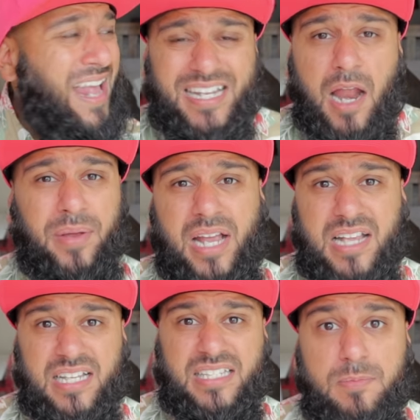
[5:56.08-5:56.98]
It's not
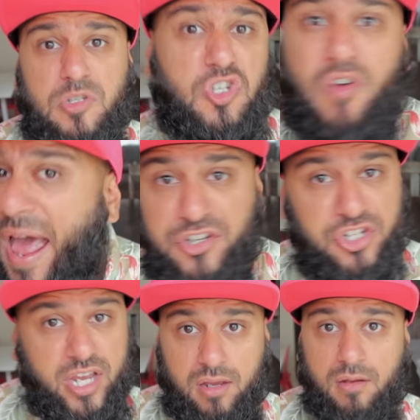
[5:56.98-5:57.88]
because it's some
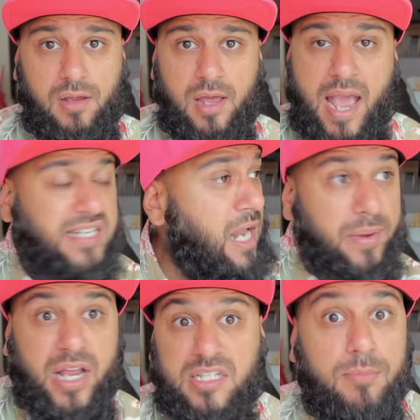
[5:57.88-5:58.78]
strategy. It's not
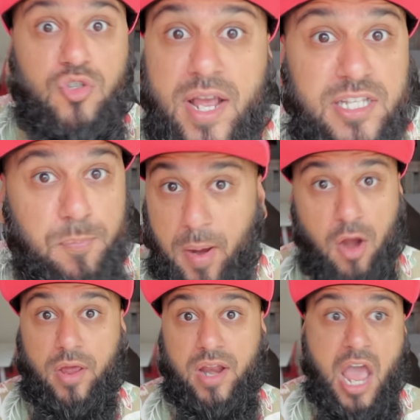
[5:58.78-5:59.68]
because I'm
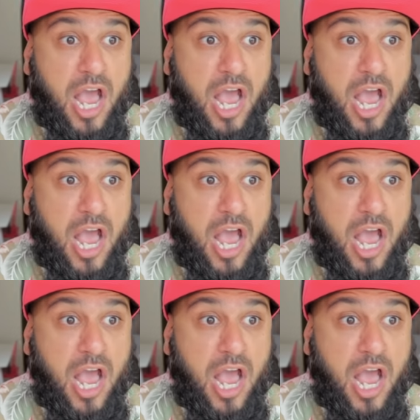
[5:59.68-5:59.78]
transparent.